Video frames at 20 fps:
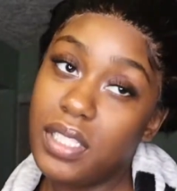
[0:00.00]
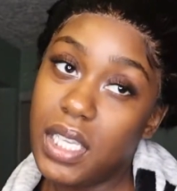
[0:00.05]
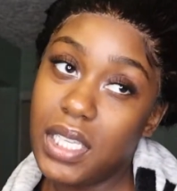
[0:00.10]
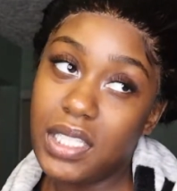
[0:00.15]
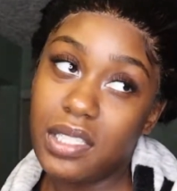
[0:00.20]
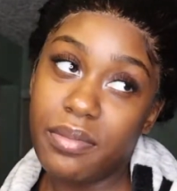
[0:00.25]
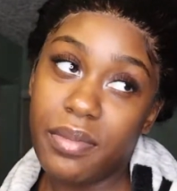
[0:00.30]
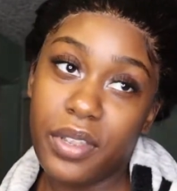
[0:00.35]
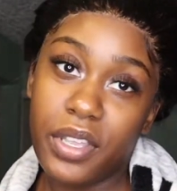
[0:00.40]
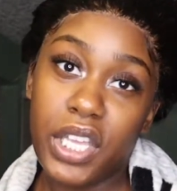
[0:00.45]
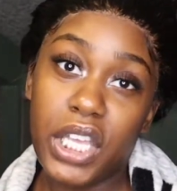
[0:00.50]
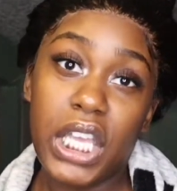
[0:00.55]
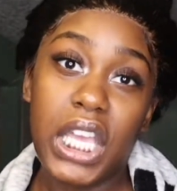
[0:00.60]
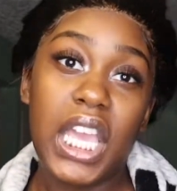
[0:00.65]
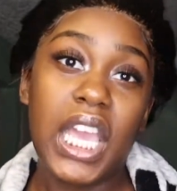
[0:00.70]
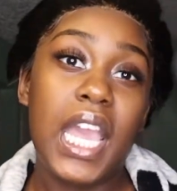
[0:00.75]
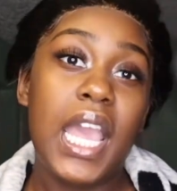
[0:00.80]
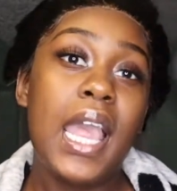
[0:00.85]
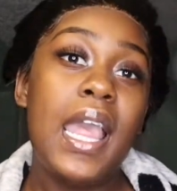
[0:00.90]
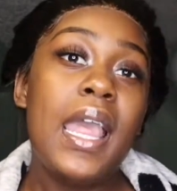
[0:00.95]
tasted my
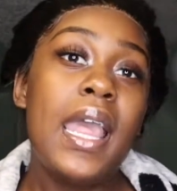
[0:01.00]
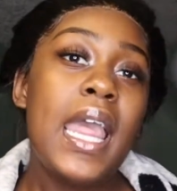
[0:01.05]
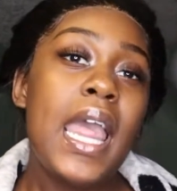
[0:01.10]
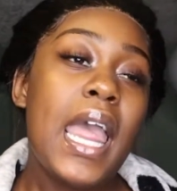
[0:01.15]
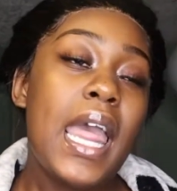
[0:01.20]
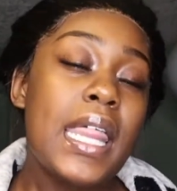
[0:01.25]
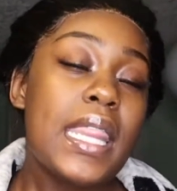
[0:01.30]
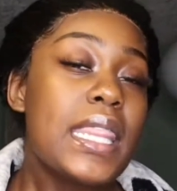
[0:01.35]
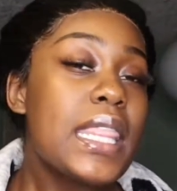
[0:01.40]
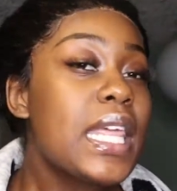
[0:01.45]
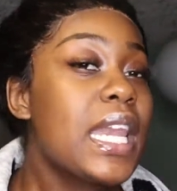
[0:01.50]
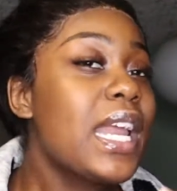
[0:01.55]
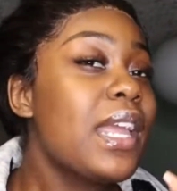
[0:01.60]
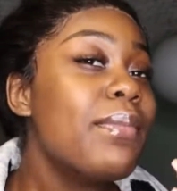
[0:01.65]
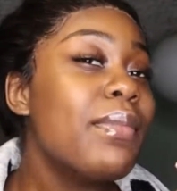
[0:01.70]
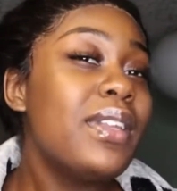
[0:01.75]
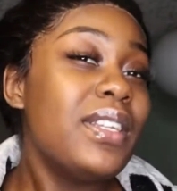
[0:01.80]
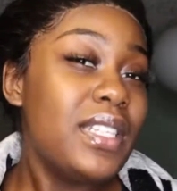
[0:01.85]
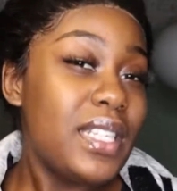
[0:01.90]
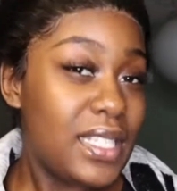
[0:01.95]
cooking that
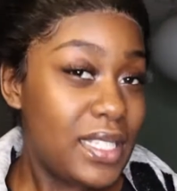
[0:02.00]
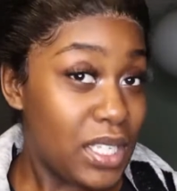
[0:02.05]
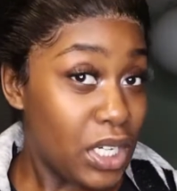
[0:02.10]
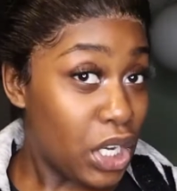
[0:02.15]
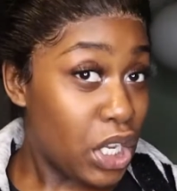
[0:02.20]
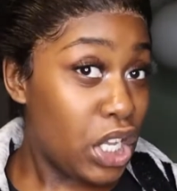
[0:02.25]
I'm a decent